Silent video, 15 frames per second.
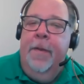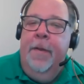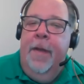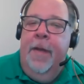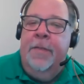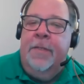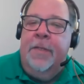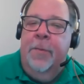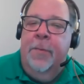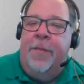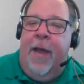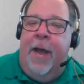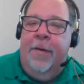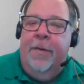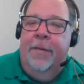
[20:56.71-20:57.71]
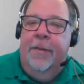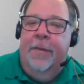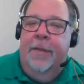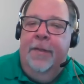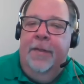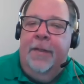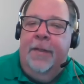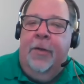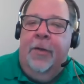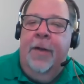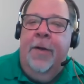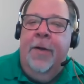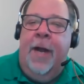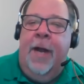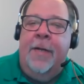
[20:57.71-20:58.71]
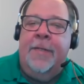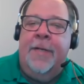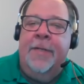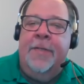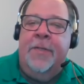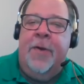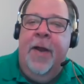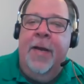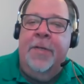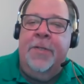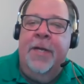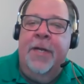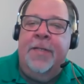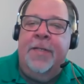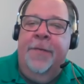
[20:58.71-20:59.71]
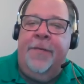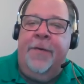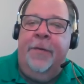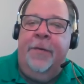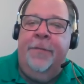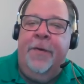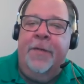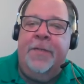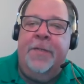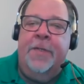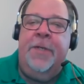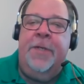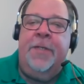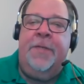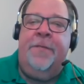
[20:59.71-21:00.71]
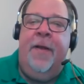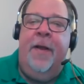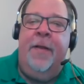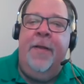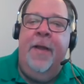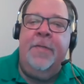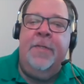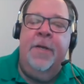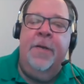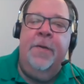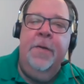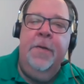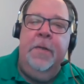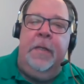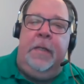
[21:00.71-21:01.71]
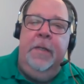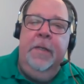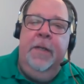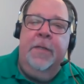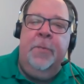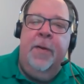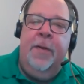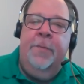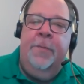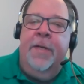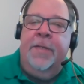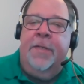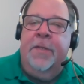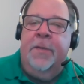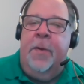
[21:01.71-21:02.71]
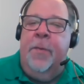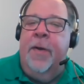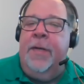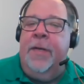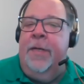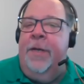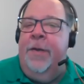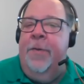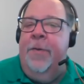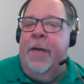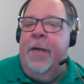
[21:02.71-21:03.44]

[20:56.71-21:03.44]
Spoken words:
And so without a clear content strategy, it's difficult for us to justify that. So that's one of the reasons we wanted to do a